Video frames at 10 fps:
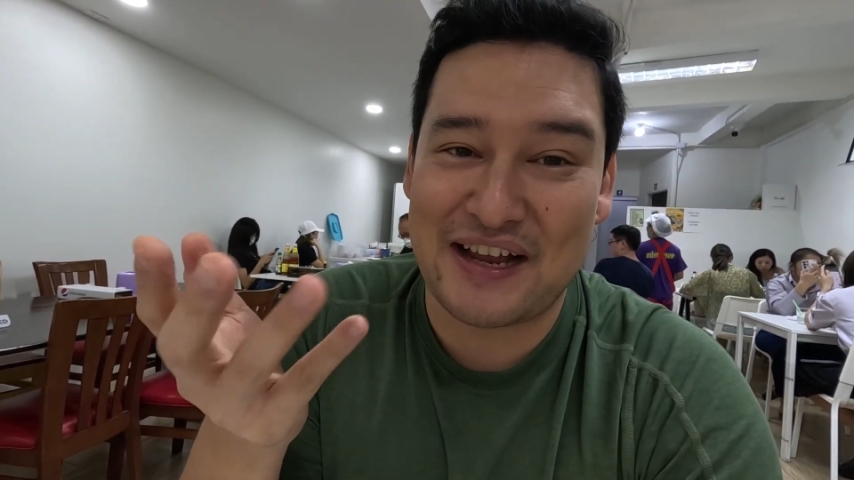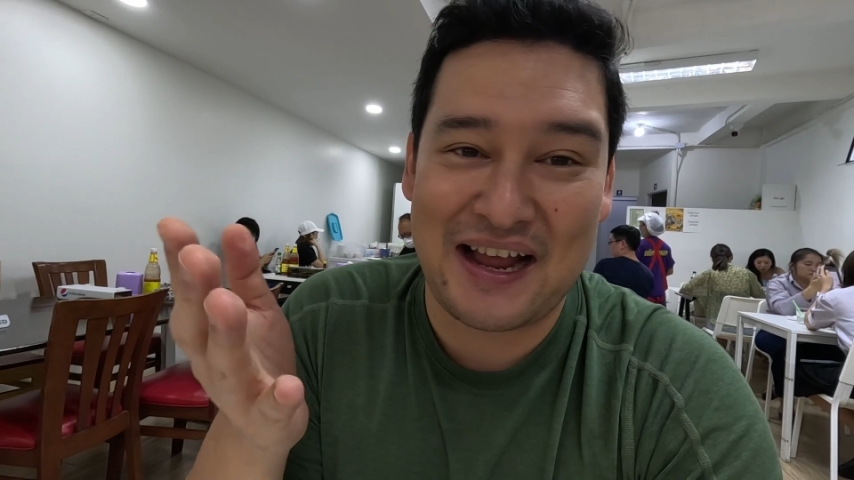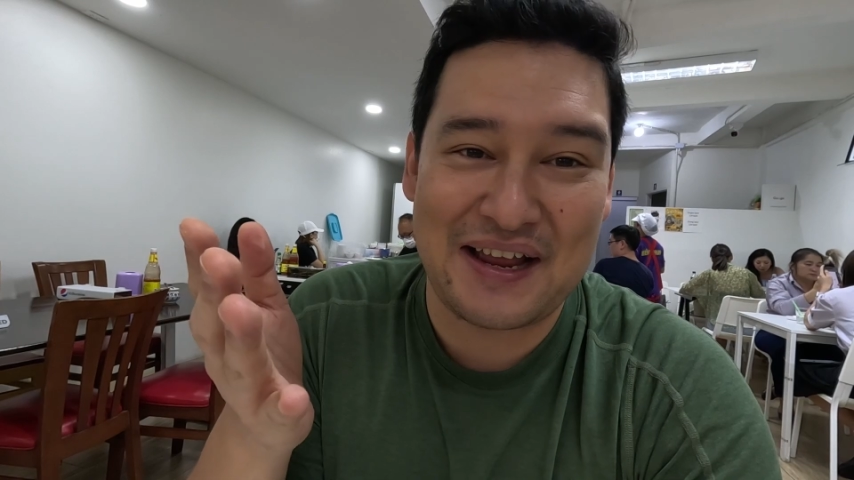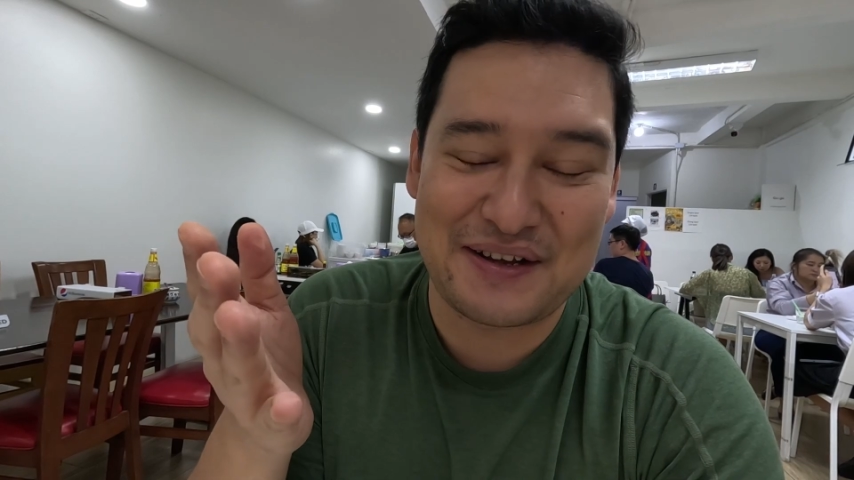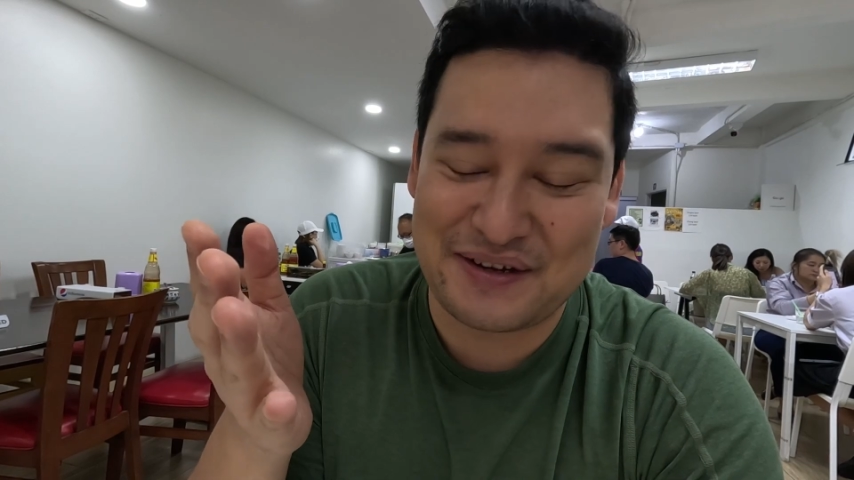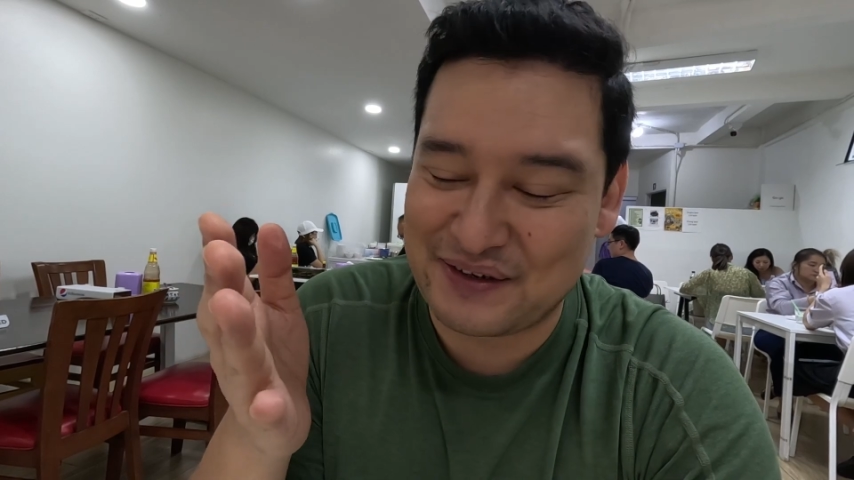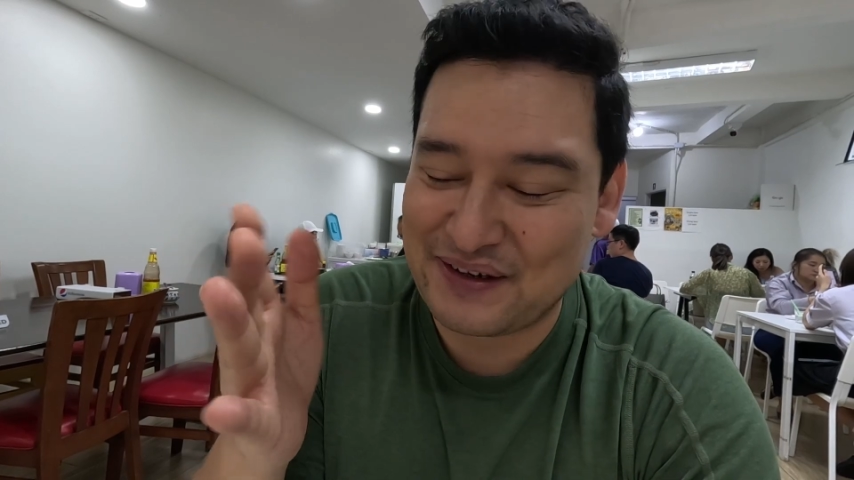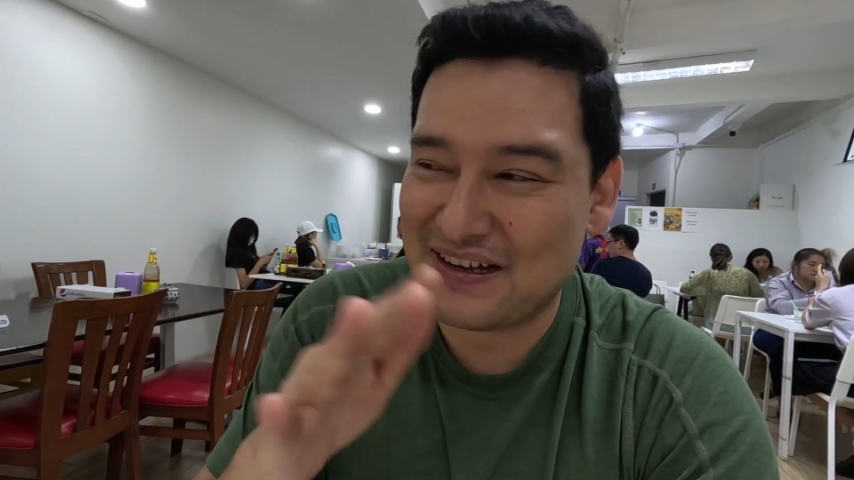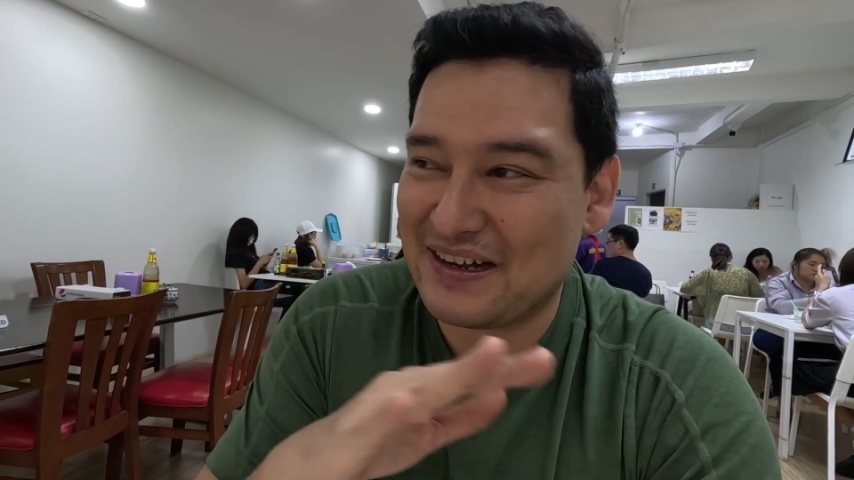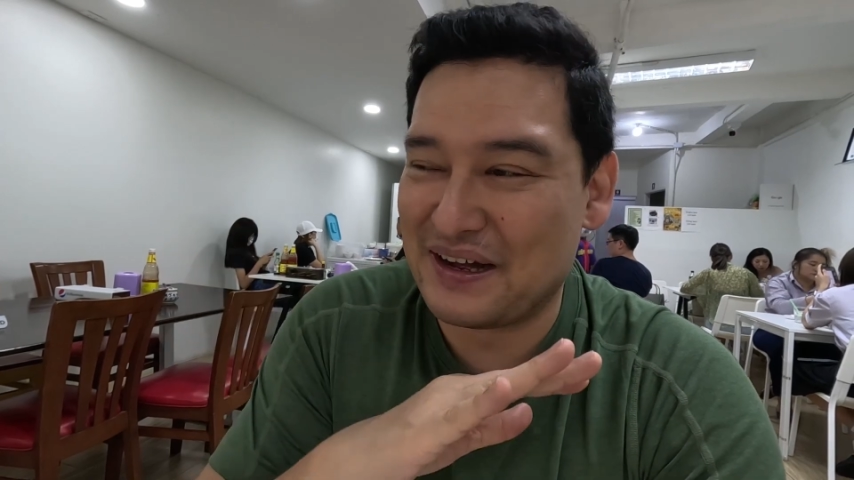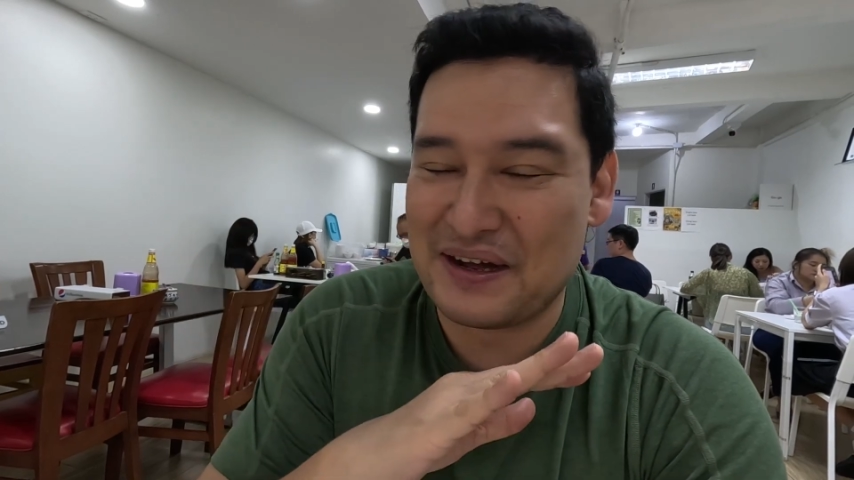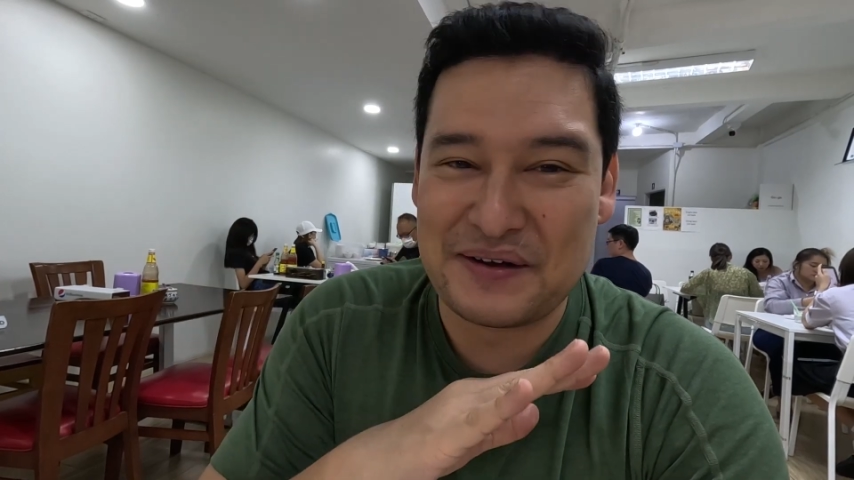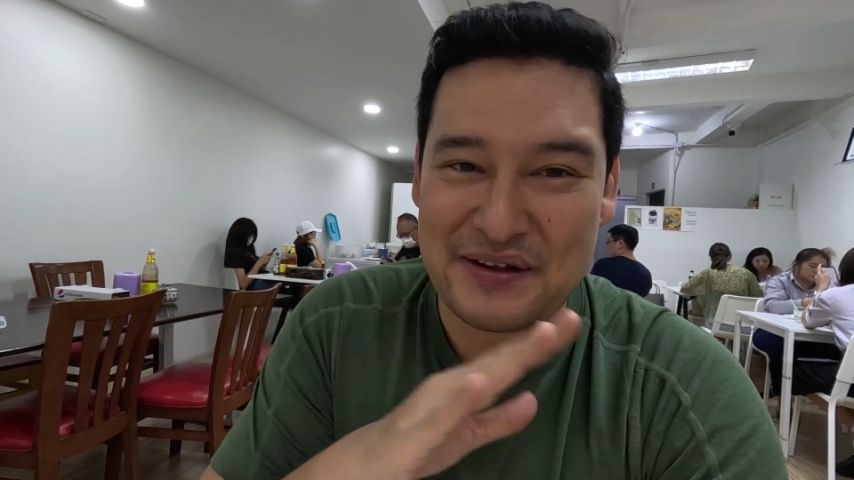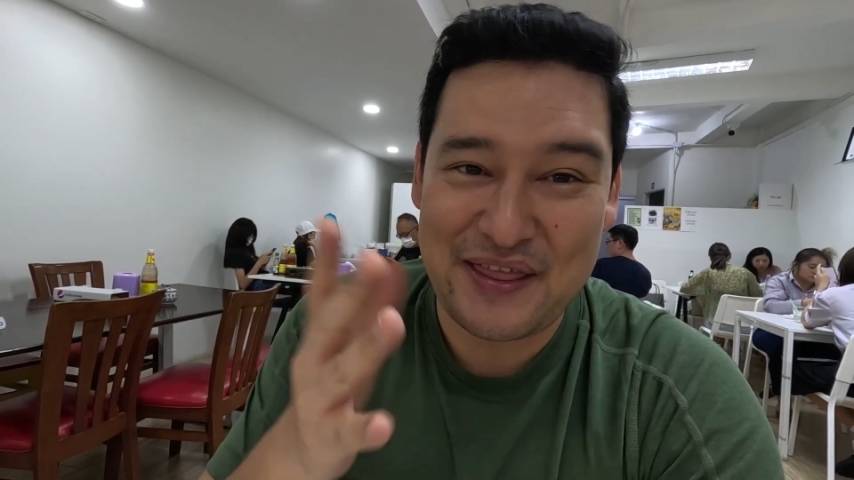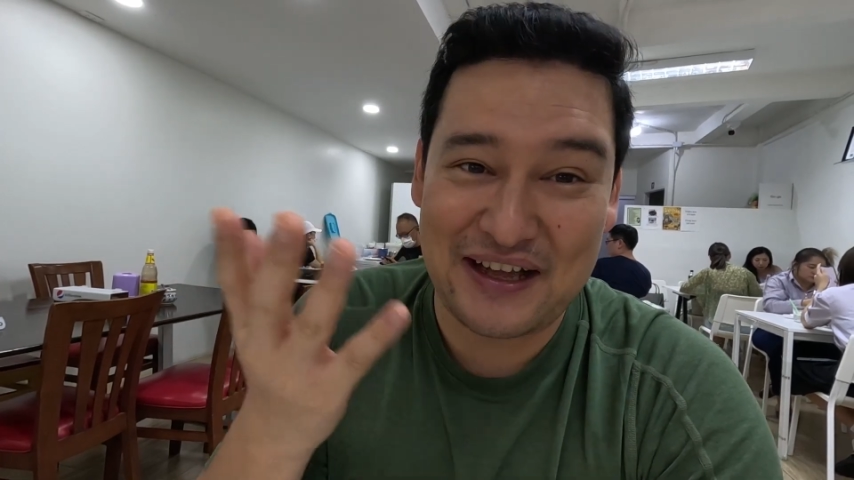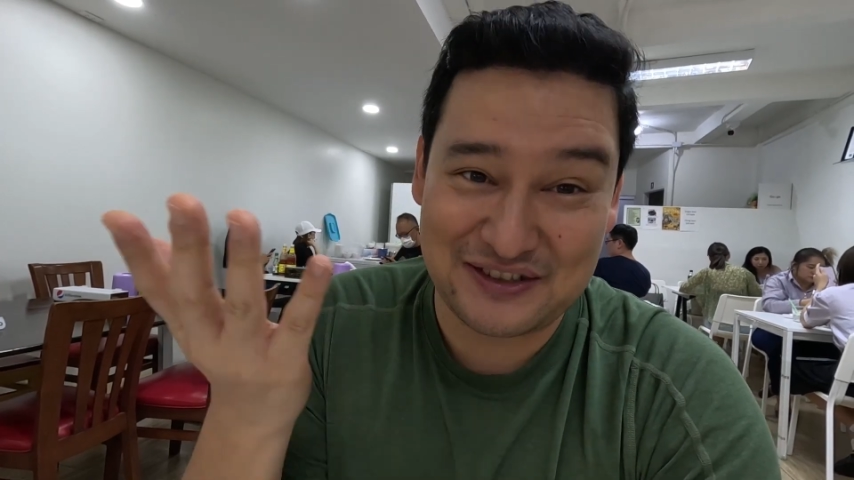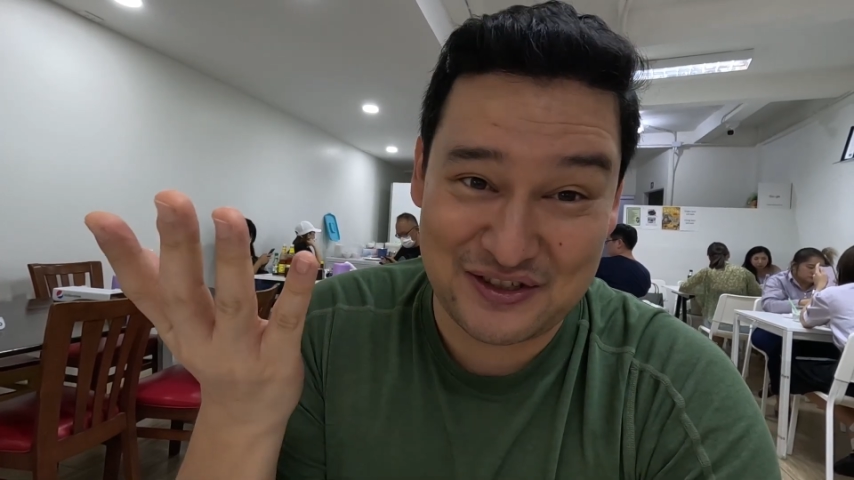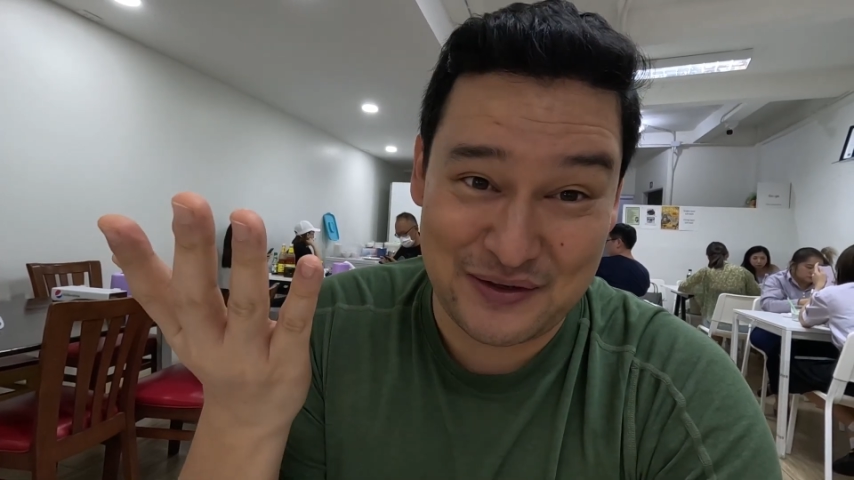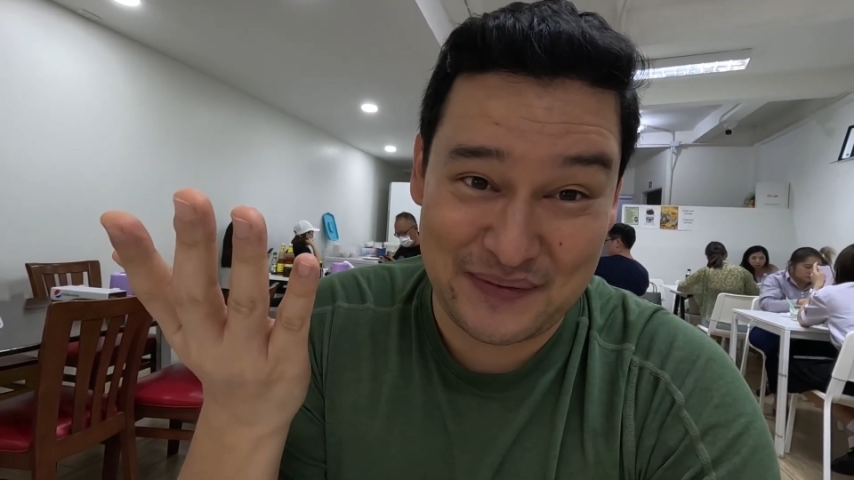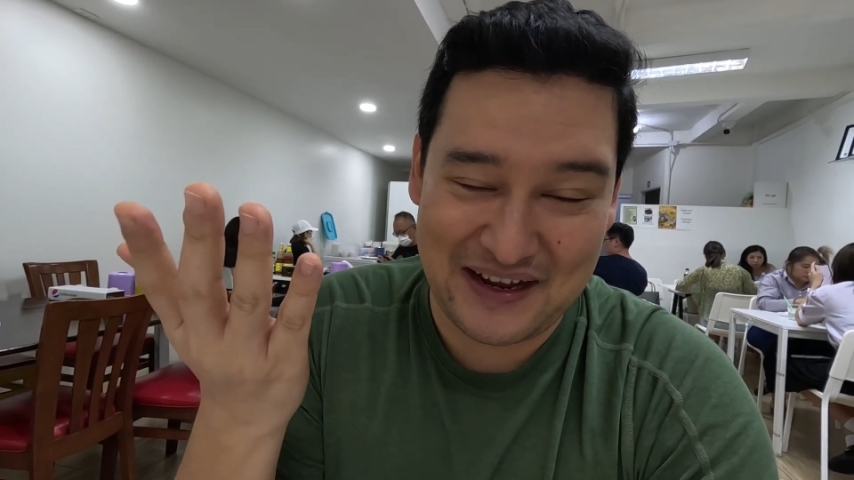Hokkaido, and that's
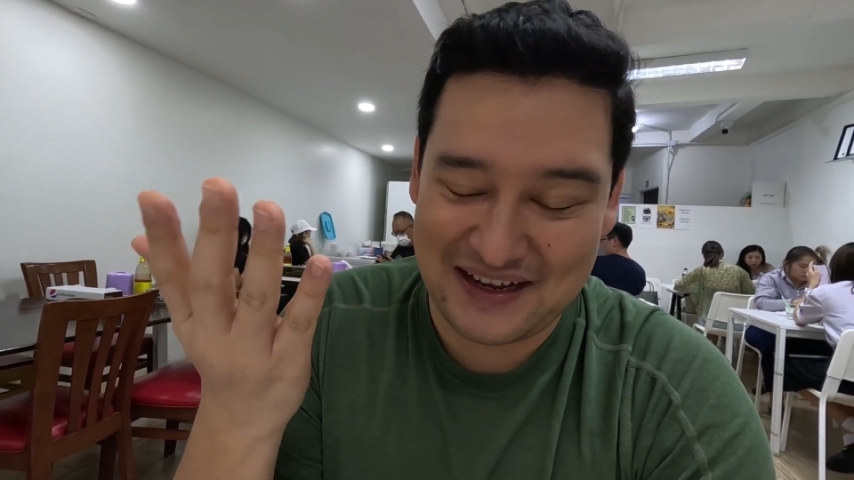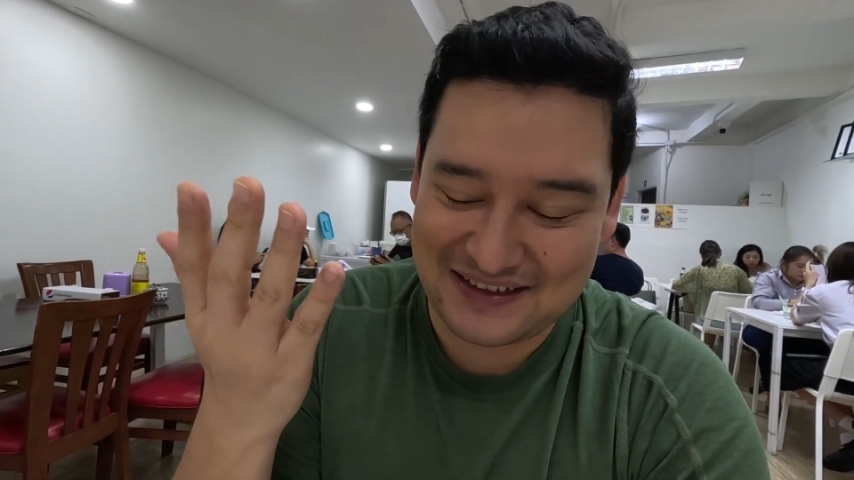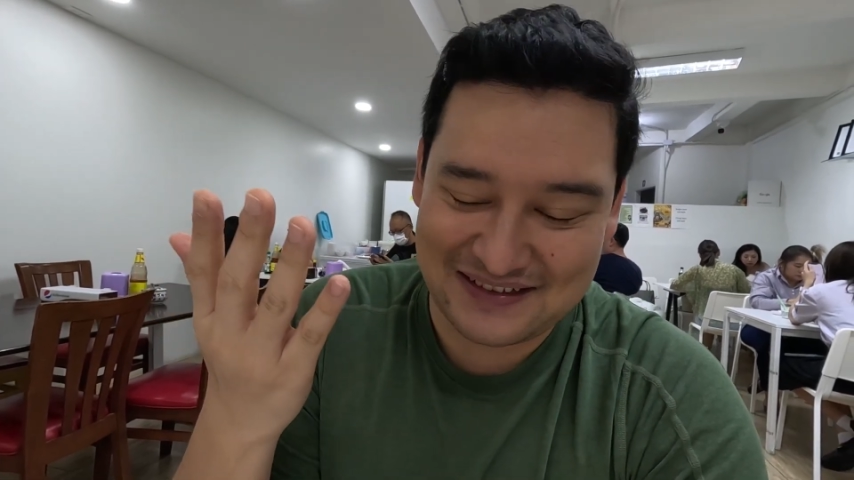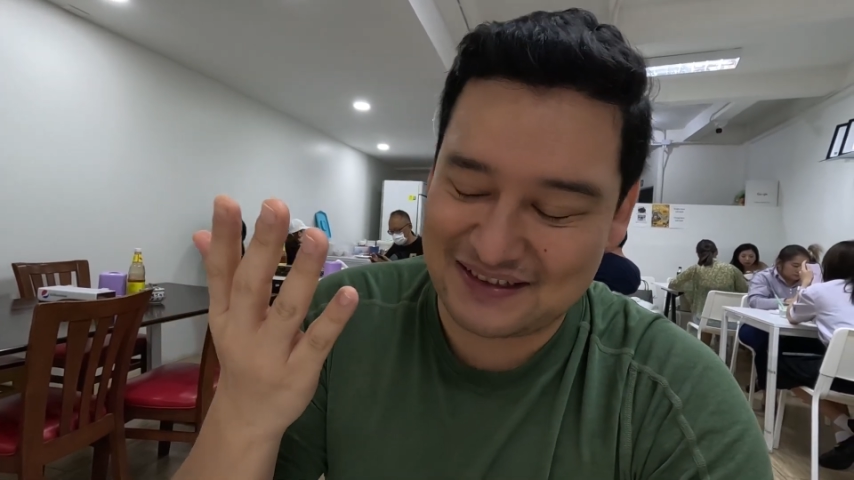Japan.